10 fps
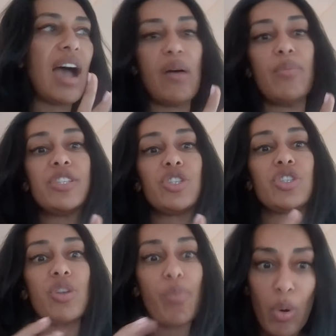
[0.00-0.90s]
how much
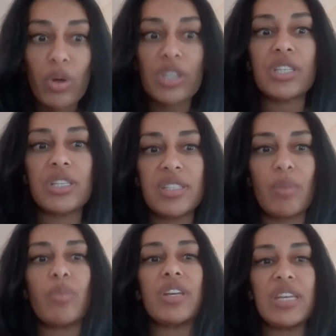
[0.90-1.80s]
support
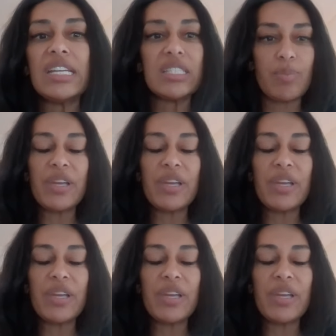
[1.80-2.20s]
someone needs.